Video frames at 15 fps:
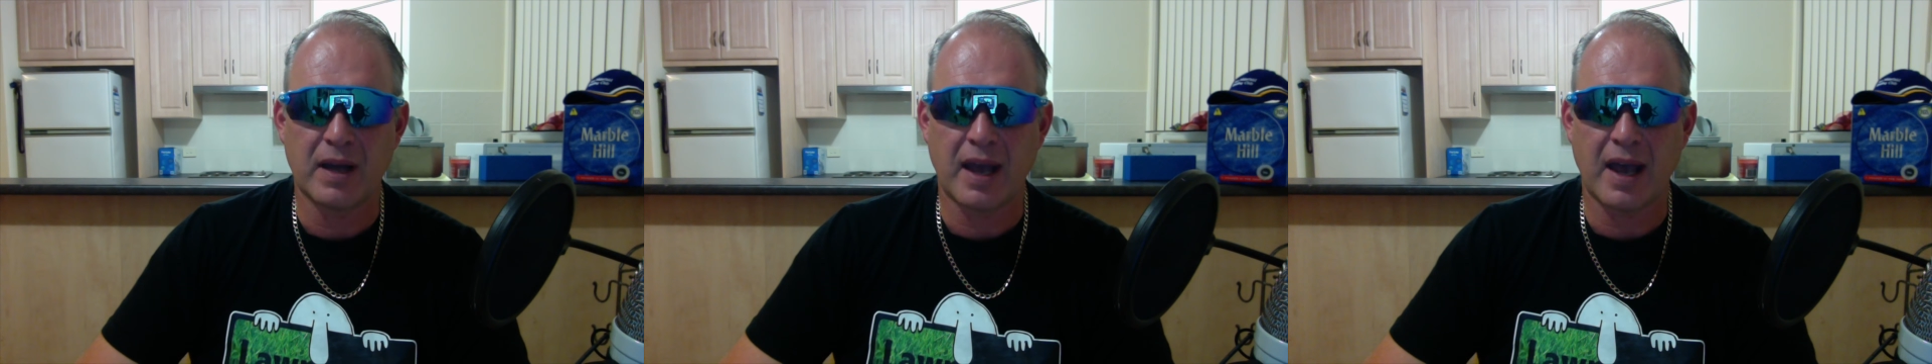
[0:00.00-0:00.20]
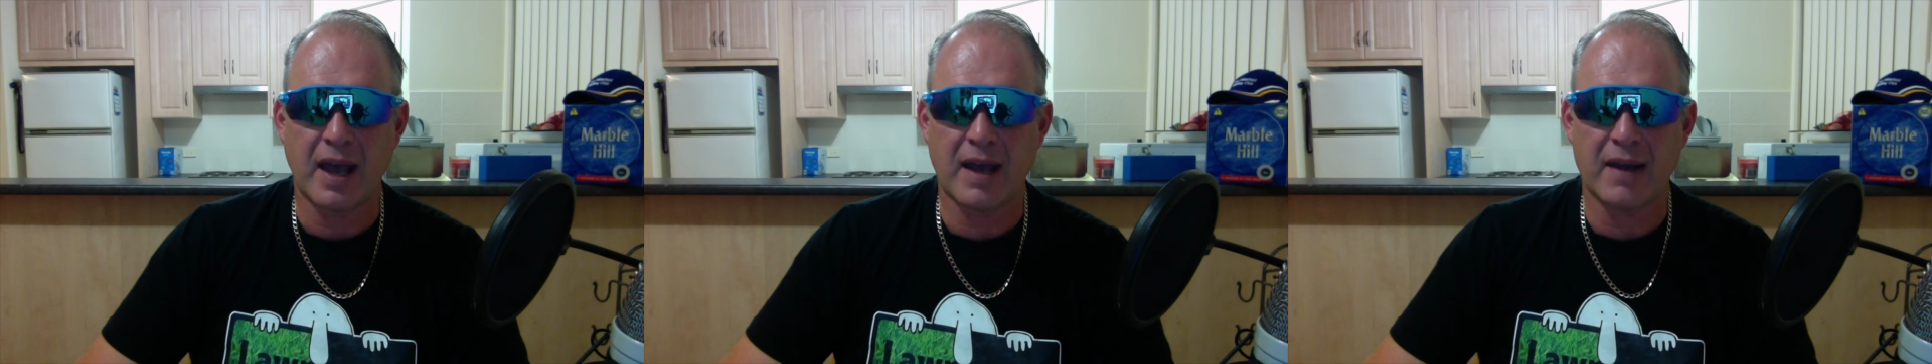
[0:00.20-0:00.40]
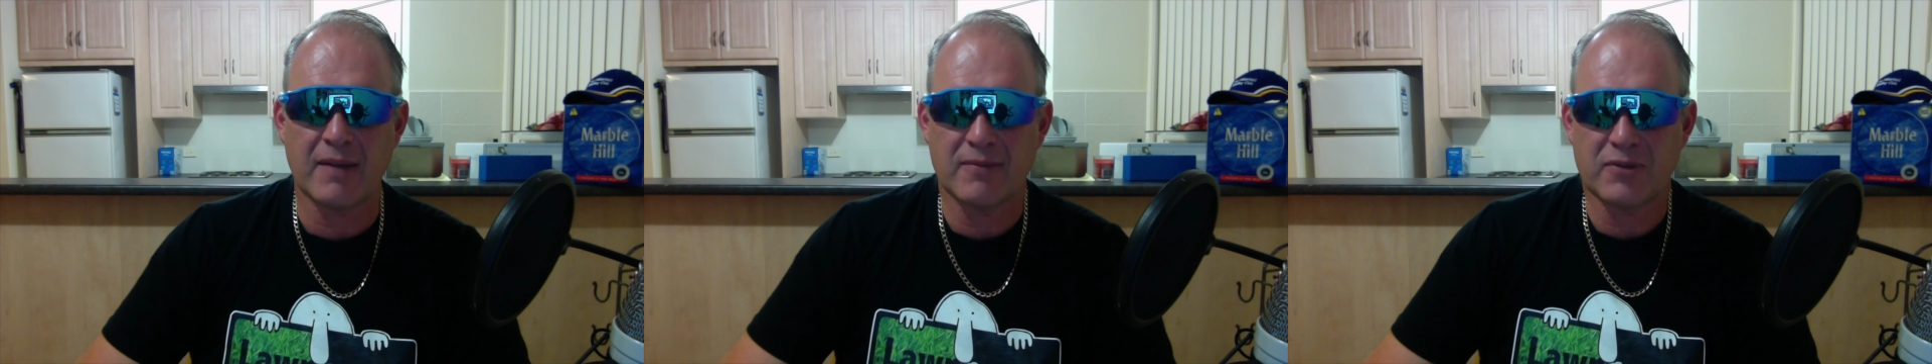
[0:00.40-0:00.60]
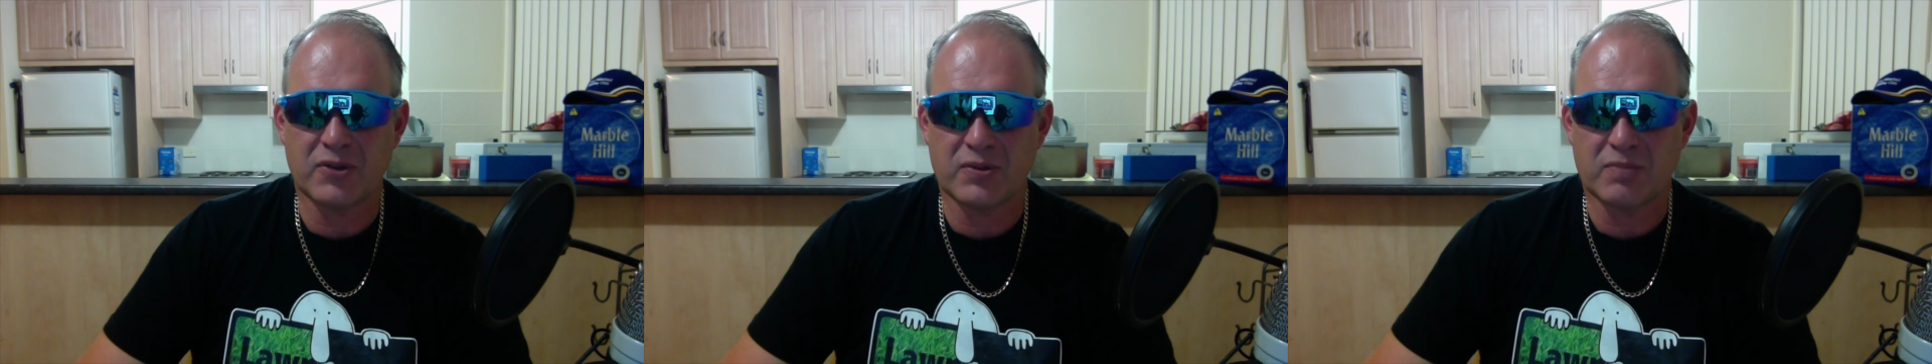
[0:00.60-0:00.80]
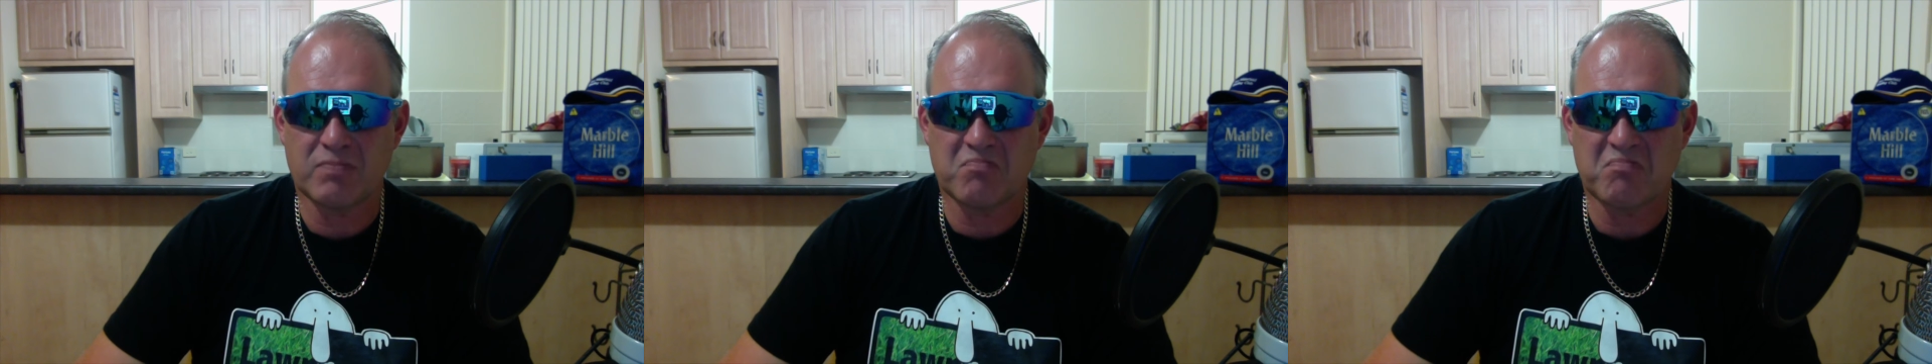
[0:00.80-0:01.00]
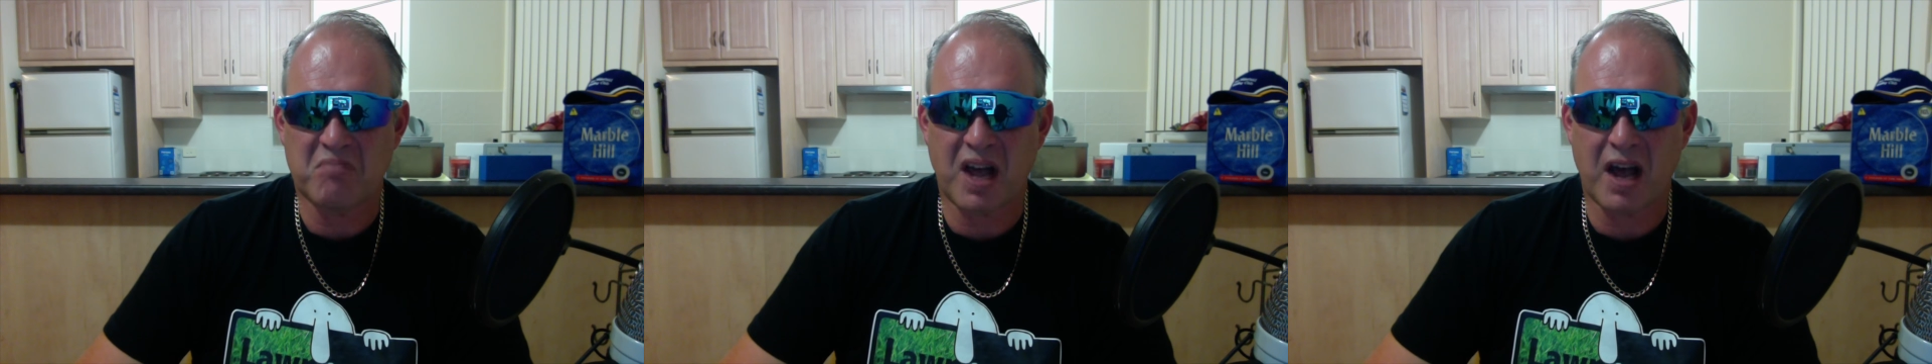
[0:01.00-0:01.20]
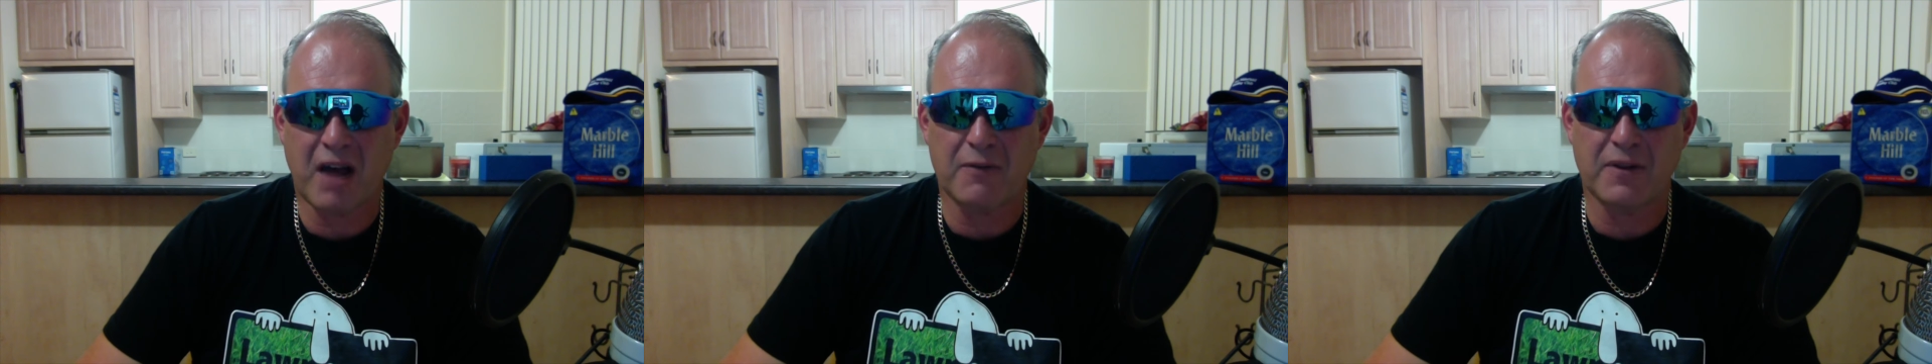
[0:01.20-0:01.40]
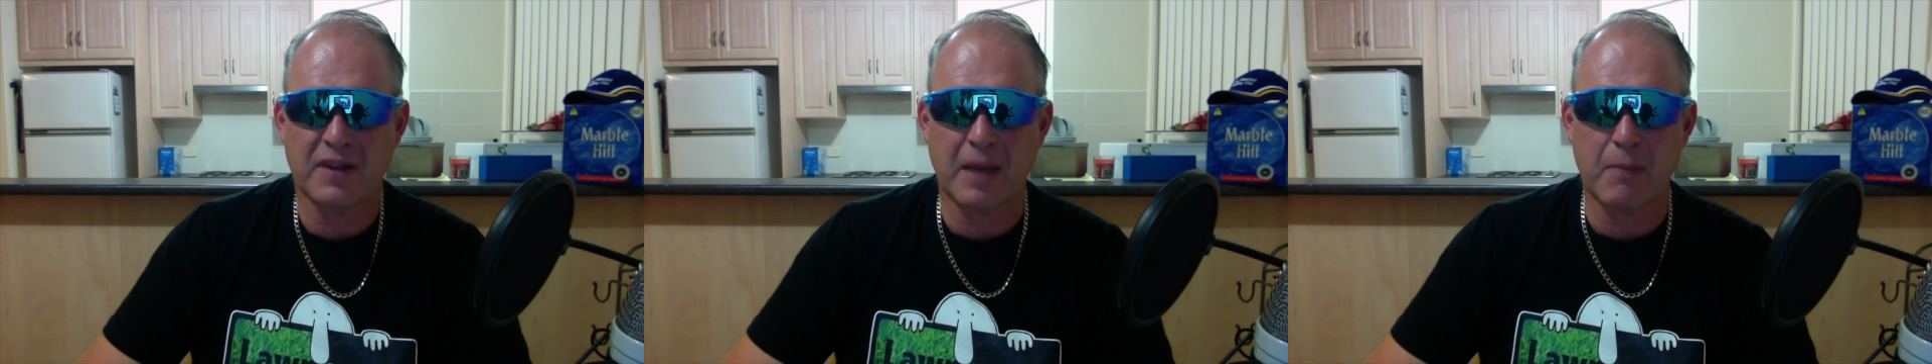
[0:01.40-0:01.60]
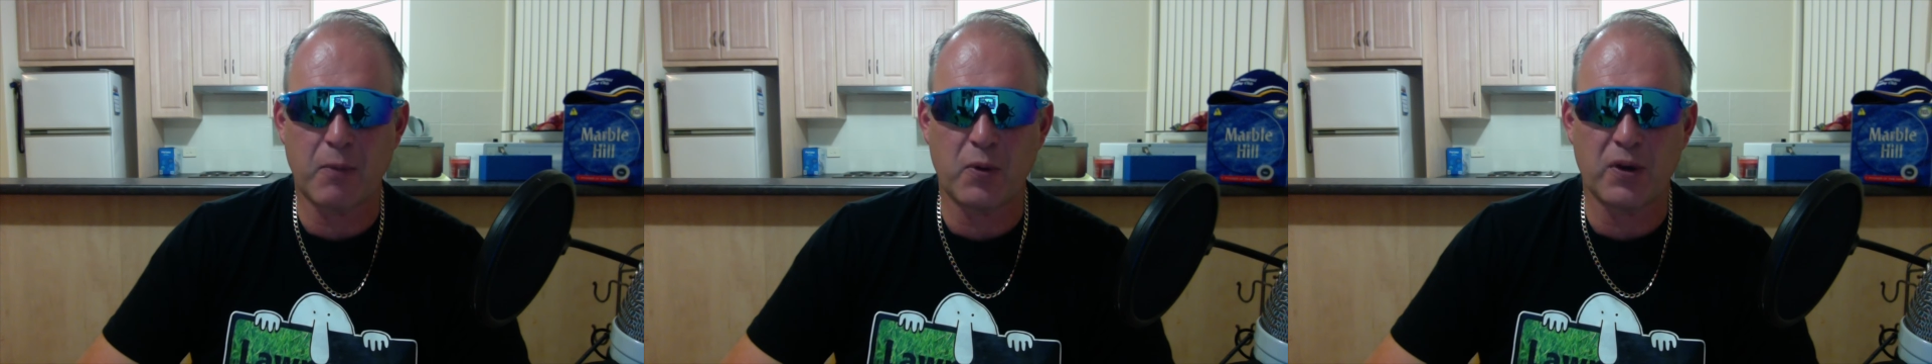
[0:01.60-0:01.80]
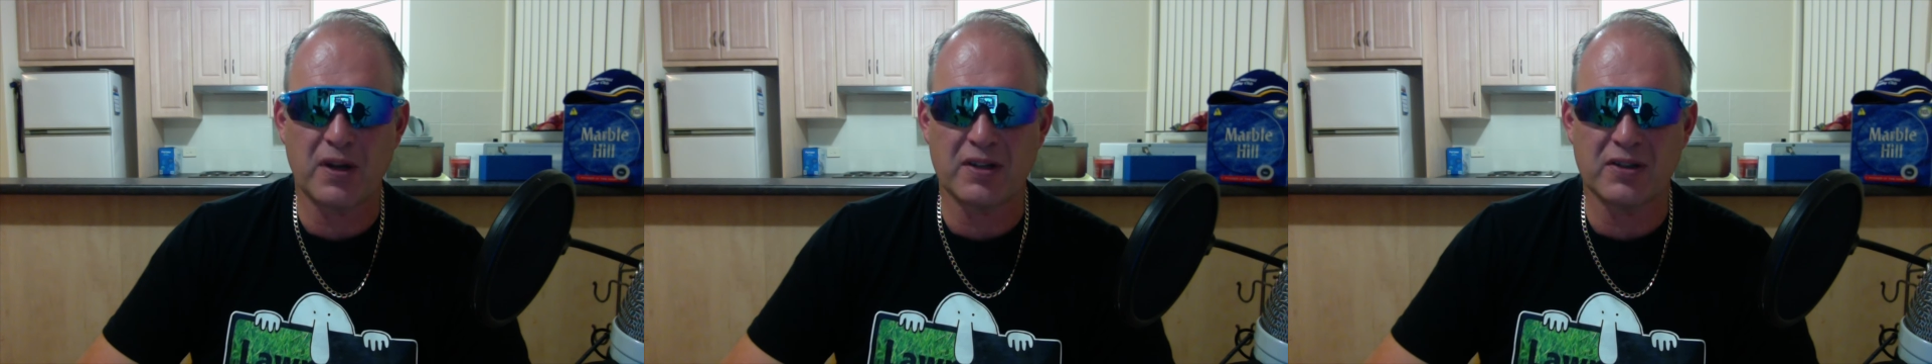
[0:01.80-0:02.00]
And after that
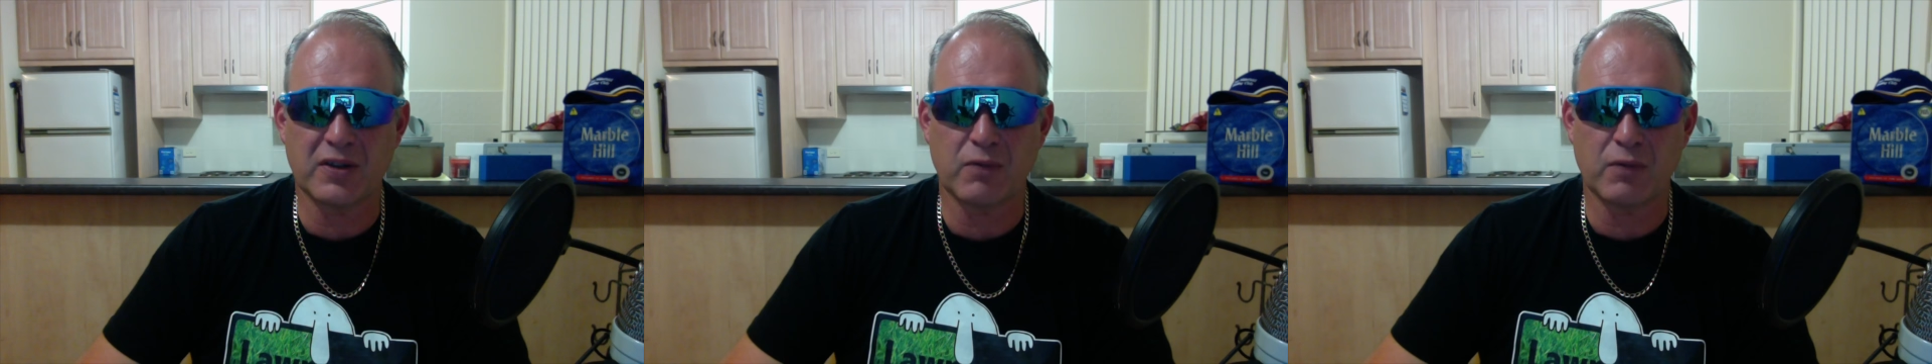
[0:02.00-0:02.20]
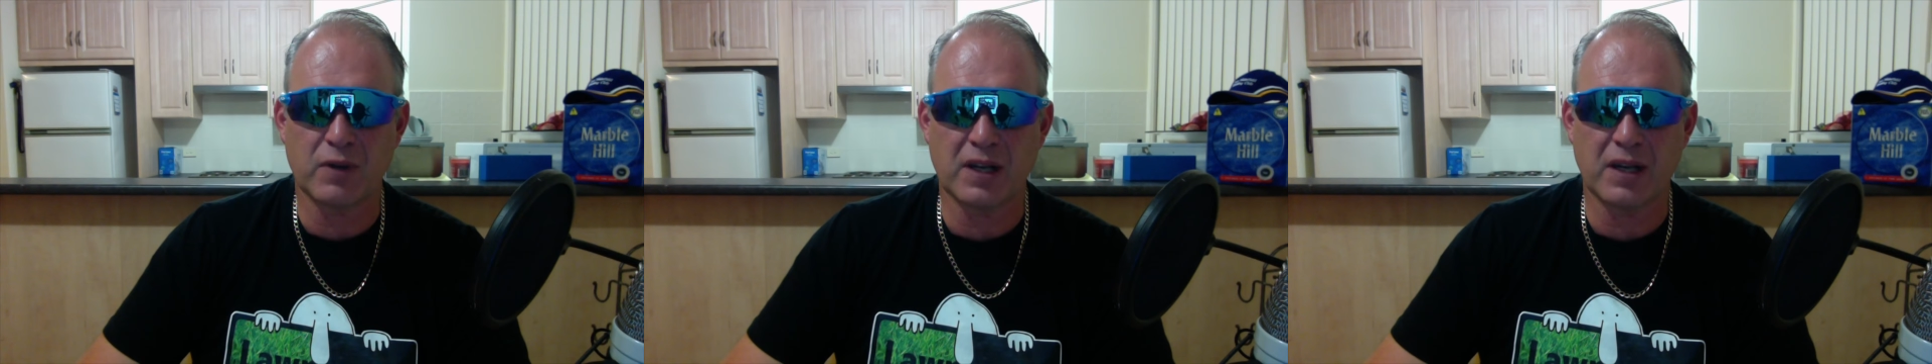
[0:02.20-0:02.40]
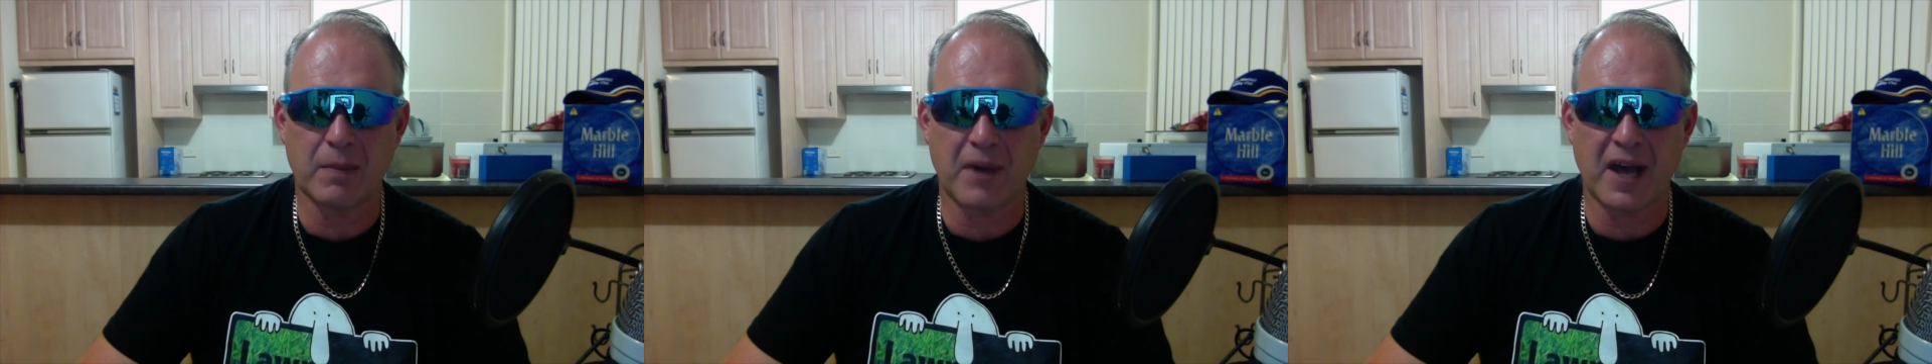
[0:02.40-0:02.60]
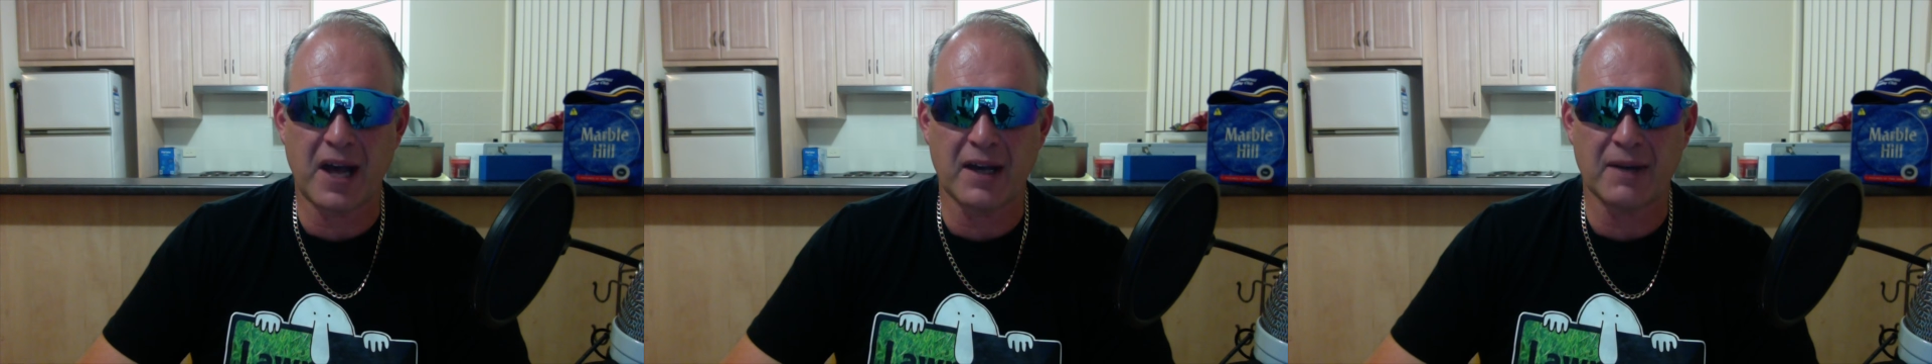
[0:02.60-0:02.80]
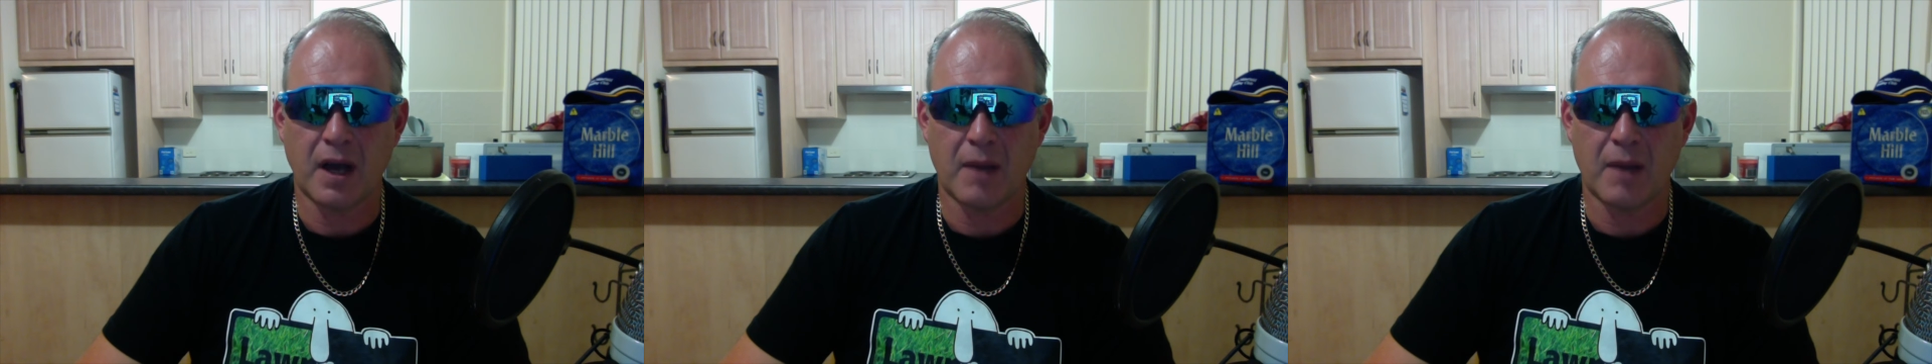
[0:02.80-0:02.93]
point, is it really a bargain?